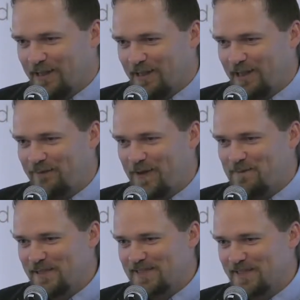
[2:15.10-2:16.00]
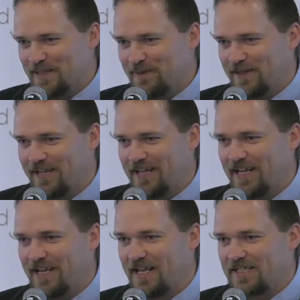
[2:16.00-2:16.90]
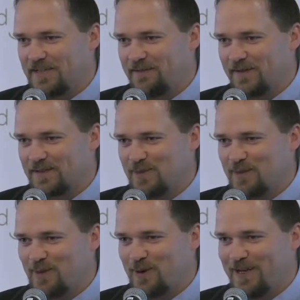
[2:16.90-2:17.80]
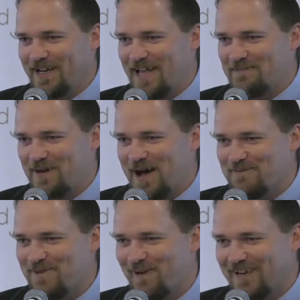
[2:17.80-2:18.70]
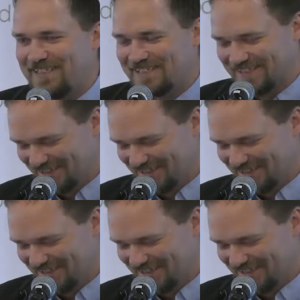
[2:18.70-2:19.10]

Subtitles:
If I missed anybody, and I see fingers being pointed at Bob Morse,